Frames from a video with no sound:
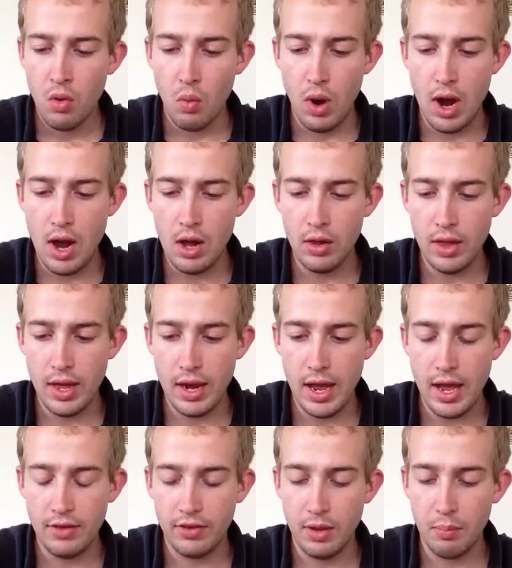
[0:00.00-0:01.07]
while
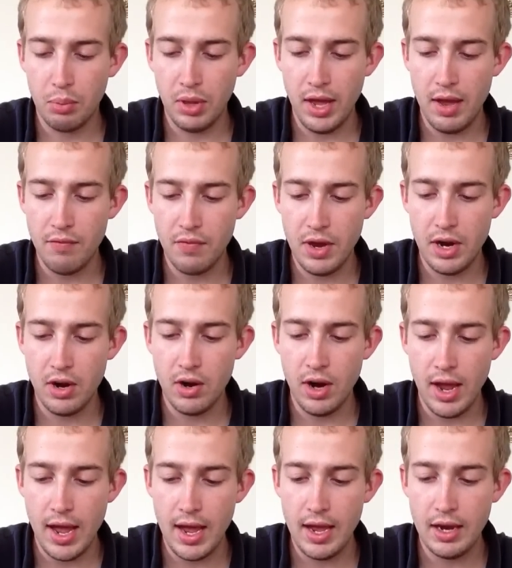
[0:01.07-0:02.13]
enhancing plant
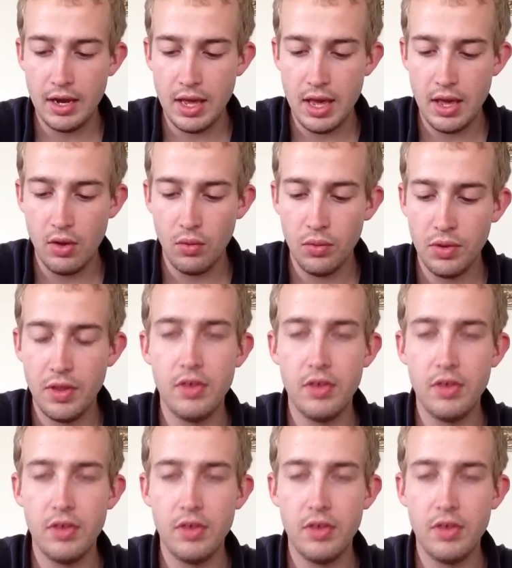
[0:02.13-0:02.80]
vigor and yield.